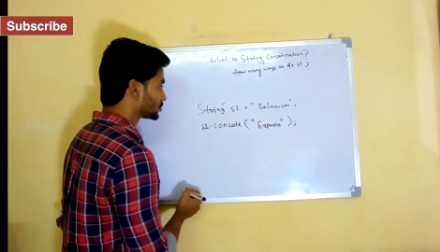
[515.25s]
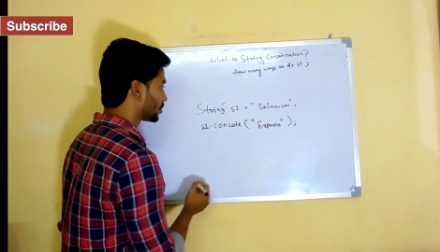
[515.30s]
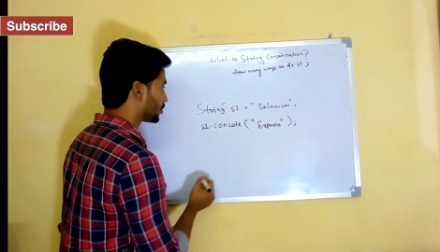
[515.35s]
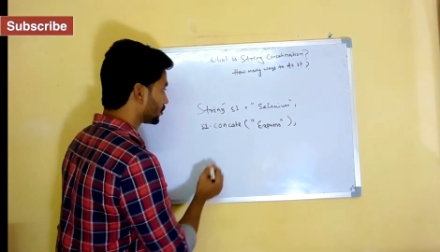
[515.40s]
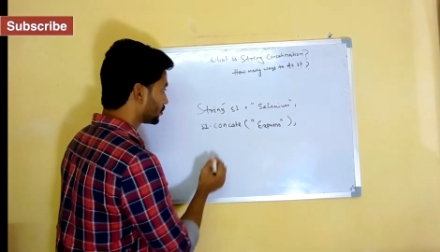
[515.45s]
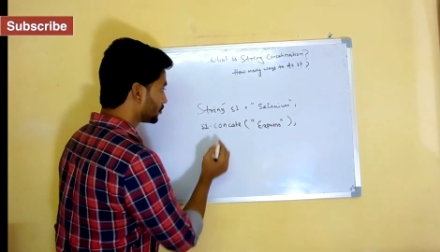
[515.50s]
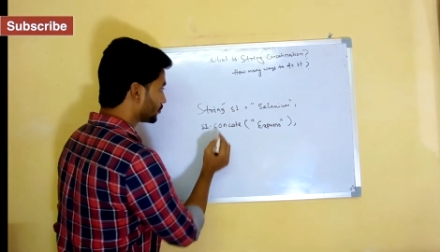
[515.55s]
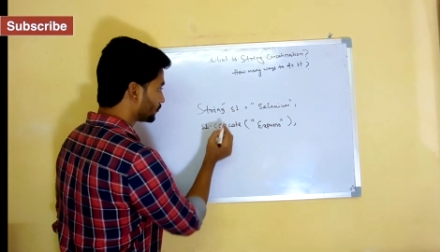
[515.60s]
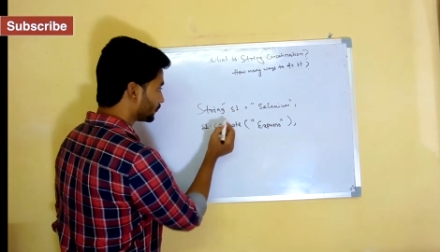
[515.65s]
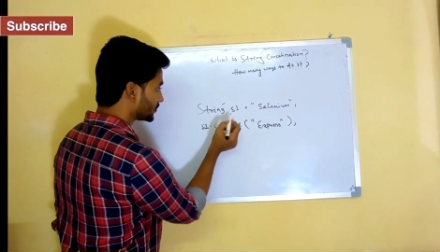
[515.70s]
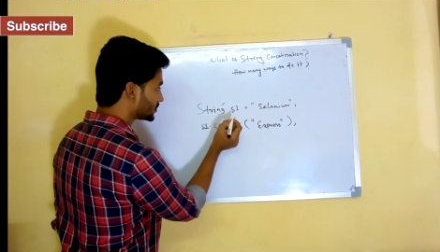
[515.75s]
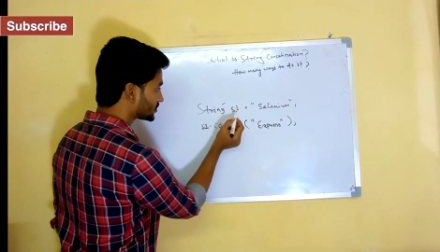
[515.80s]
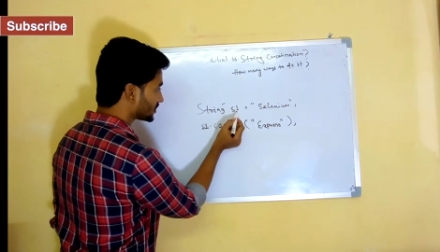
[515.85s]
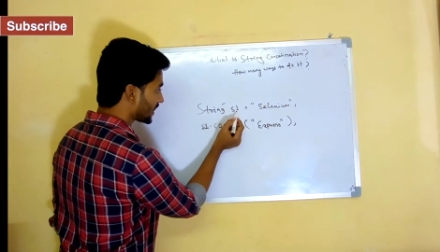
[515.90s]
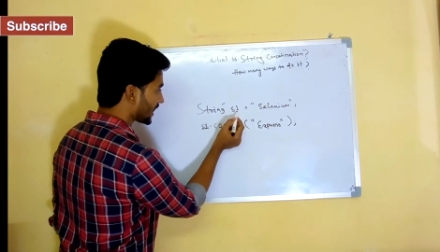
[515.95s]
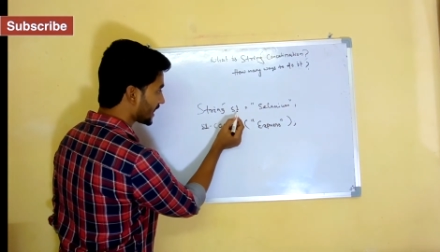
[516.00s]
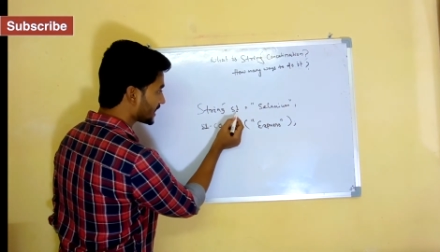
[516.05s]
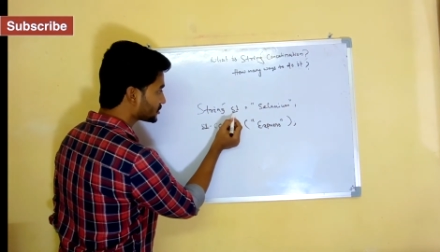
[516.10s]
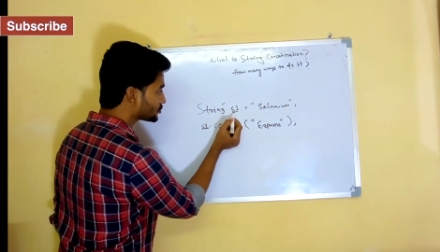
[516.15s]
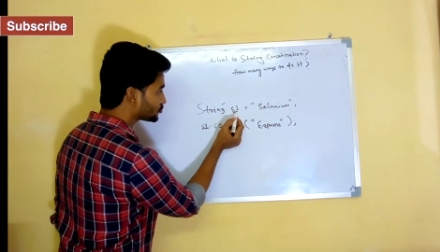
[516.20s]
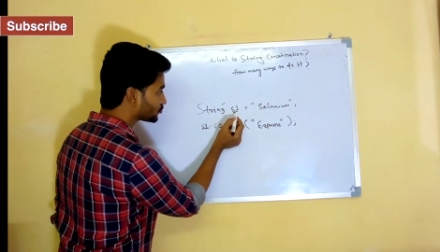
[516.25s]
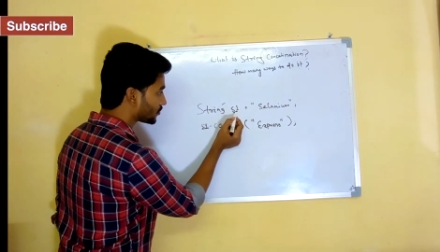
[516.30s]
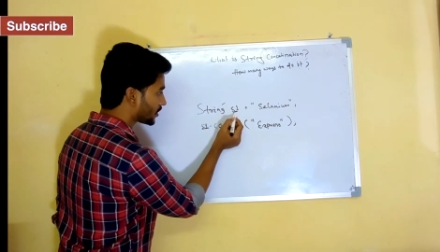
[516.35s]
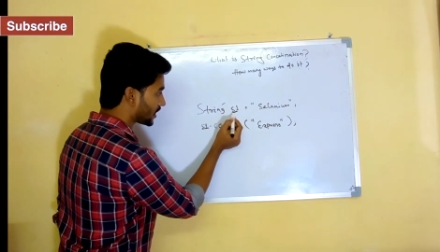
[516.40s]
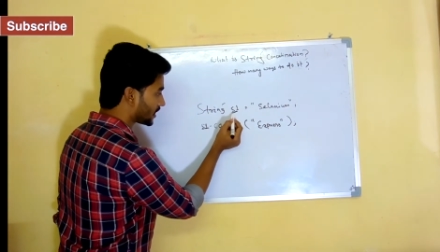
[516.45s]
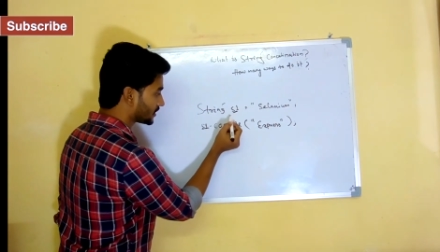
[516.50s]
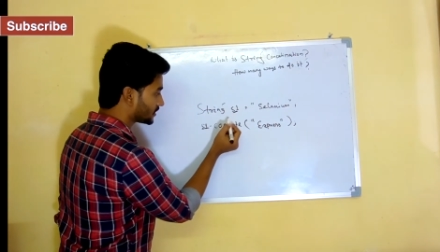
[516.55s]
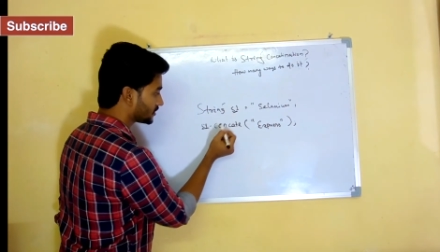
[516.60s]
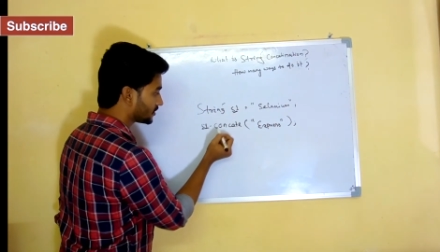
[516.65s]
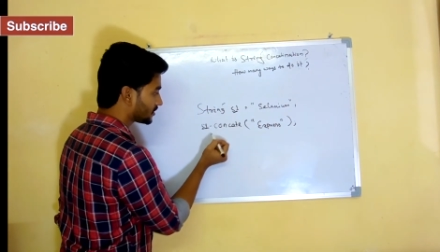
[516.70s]
So with
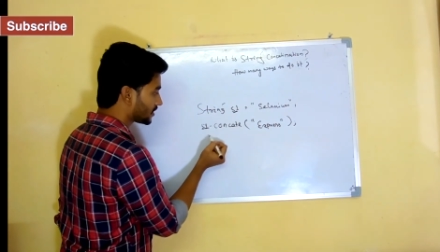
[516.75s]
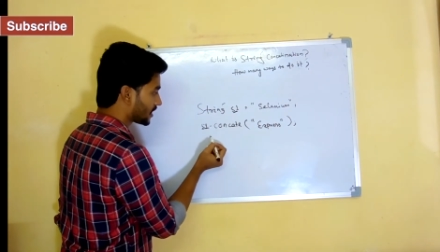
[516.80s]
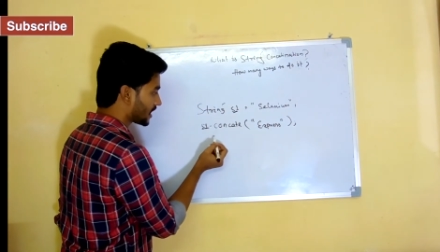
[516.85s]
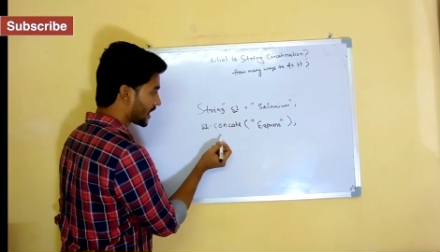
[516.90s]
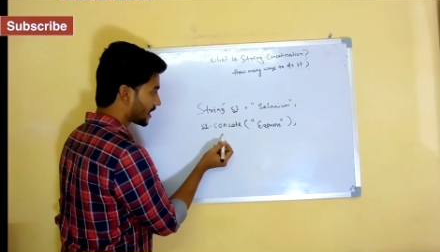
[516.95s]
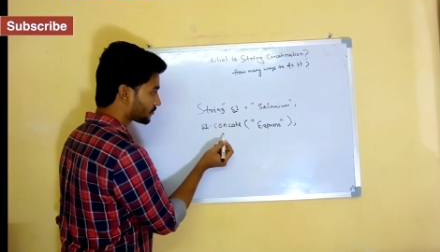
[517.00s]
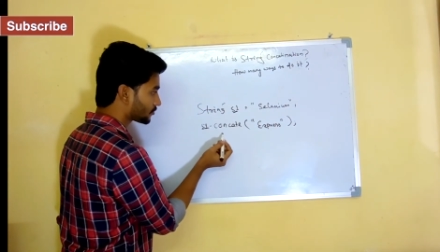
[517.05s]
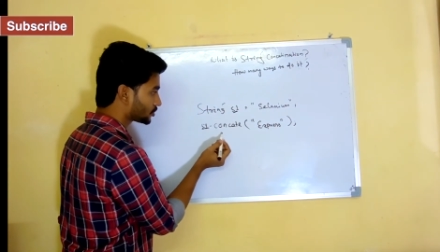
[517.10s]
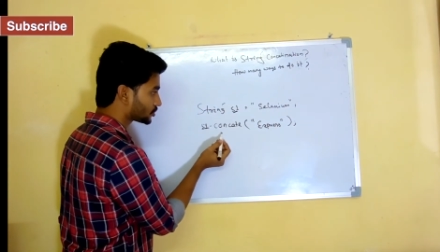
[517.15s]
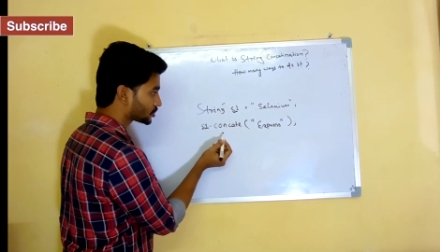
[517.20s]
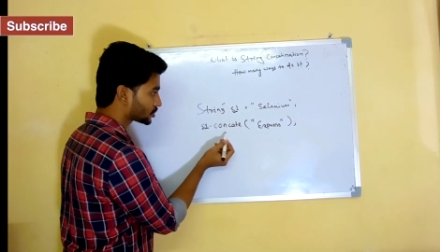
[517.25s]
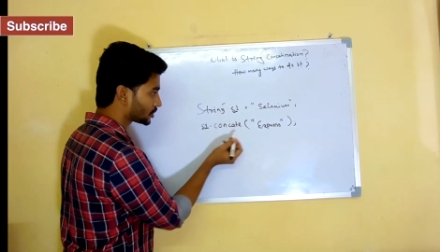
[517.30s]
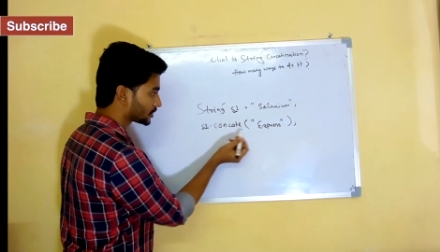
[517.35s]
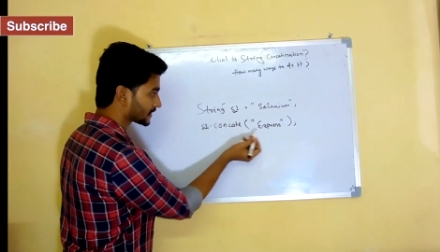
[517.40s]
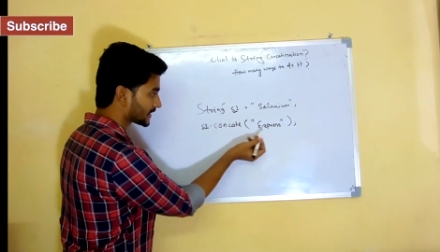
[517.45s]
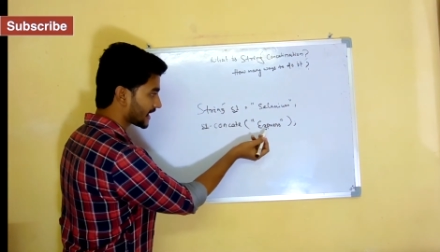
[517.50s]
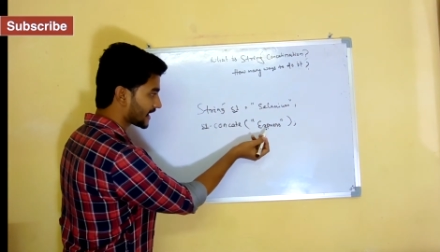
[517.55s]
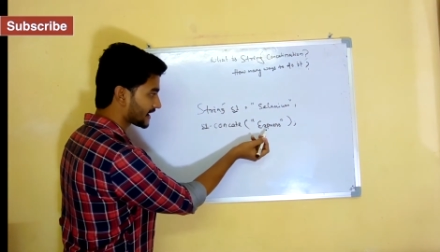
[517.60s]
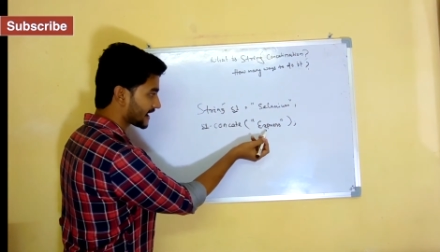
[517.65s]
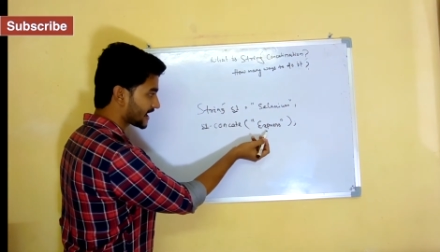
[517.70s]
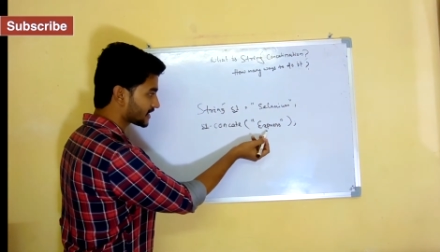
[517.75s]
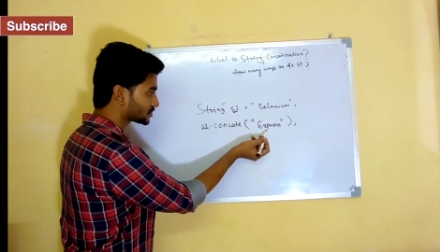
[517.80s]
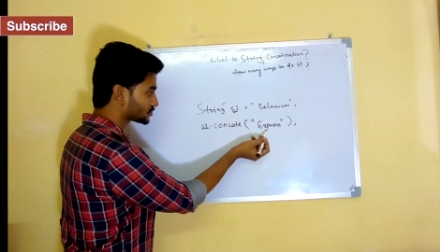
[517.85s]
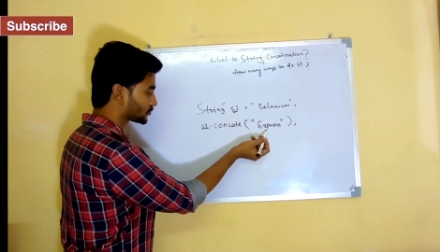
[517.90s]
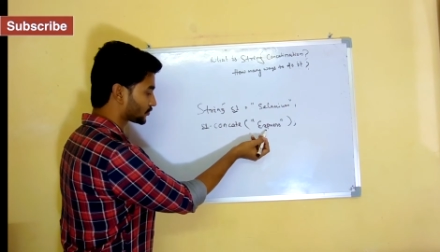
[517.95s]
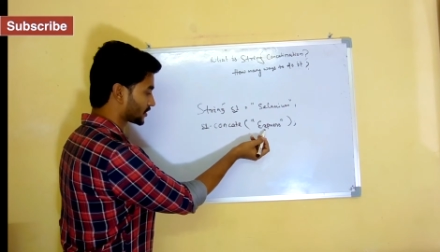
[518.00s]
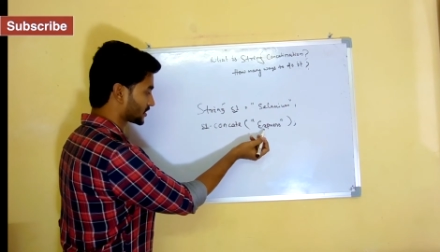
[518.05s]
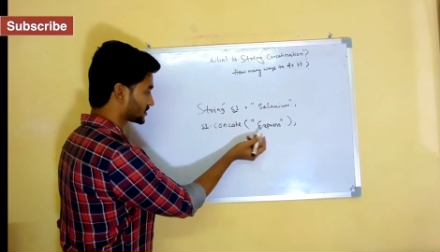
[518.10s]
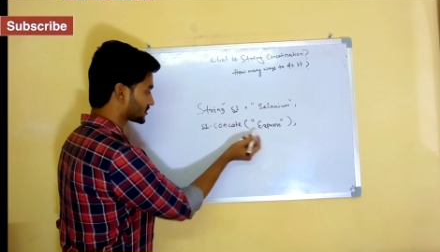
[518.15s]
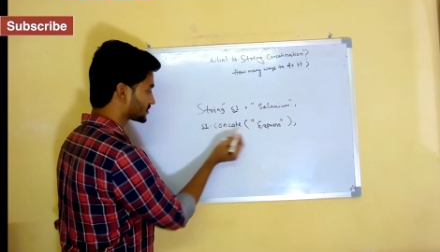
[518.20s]
h1, I'm going to concat
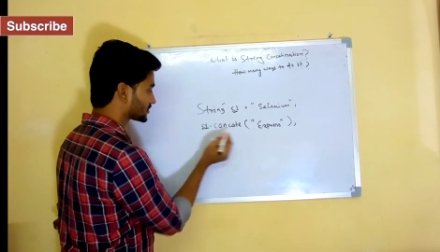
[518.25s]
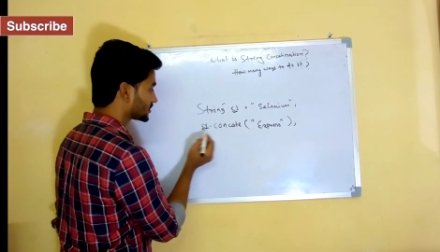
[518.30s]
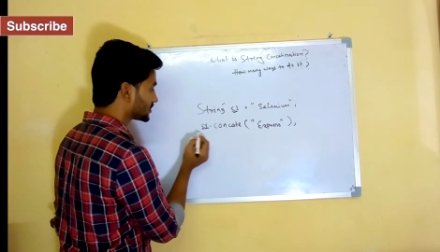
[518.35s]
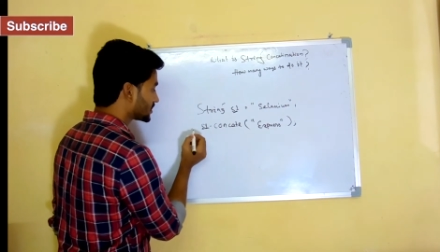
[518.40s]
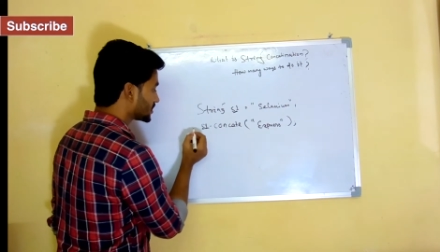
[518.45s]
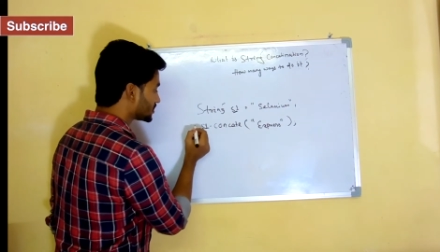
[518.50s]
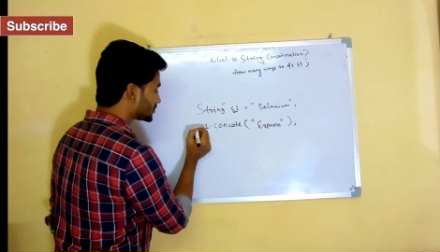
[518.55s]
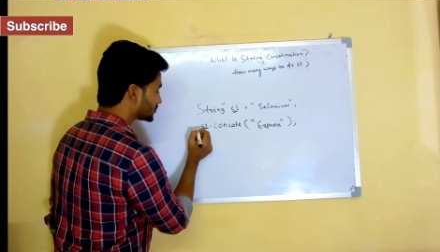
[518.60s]
express.